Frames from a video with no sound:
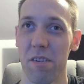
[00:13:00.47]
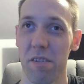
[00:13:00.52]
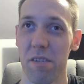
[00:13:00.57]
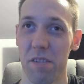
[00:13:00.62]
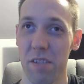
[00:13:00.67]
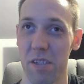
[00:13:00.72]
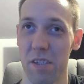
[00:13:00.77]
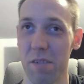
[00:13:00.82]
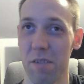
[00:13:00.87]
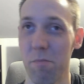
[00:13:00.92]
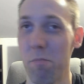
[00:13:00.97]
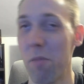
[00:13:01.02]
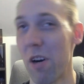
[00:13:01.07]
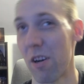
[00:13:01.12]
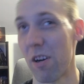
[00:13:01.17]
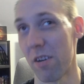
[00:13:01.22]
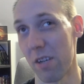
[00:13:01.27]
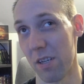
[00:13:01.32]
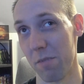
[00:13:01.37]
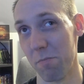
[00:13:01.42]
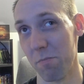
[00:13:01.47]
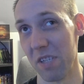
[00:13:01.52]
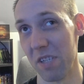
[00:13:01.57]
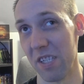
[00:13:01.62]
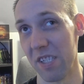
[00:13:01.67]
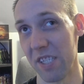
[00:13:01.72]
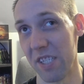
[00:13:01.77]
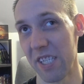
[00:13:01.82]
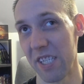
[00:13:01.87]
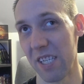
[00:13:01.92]
the bargain
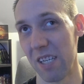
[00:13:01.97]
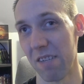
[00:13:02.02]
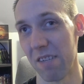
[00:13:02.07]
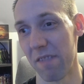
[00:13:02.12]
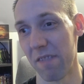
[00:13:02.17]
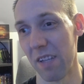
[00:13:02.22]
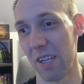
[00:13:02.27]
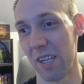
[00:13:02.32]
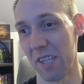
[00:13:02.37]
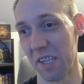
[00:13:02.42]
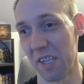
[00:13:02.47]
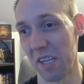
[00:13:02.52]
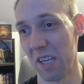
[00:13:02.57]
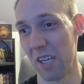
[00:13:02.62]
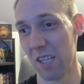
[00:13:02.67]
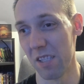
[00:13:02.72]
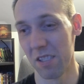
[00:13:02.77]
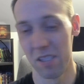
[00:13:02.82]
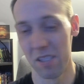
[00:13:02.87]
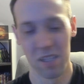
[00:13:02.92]
bin stuff that I got.